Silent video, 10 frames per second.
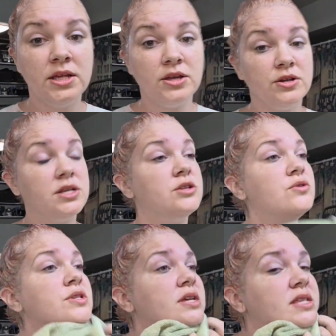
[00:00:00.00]
Seriously,
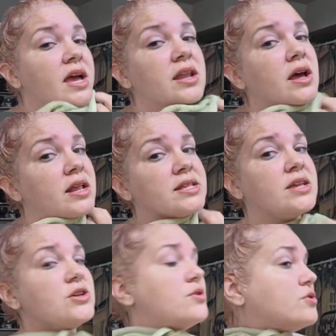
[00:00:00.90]
do as I say, not as
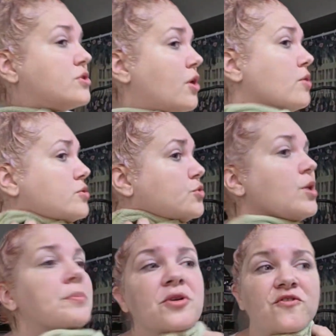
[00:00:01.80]
I do. Go
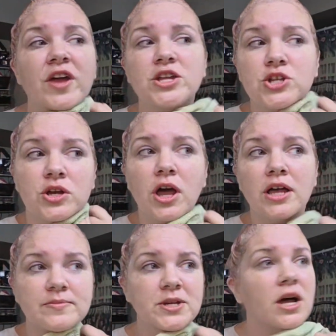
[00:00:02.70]
to a professional
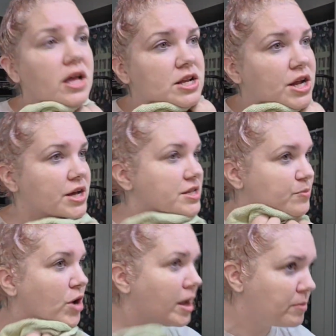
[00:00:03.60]

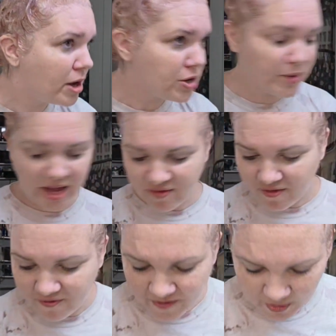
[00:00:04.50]
cosmetologist. Brad Mondo would have
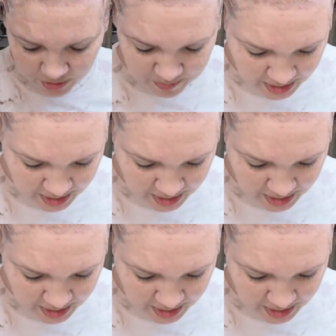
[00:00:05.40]
a fit with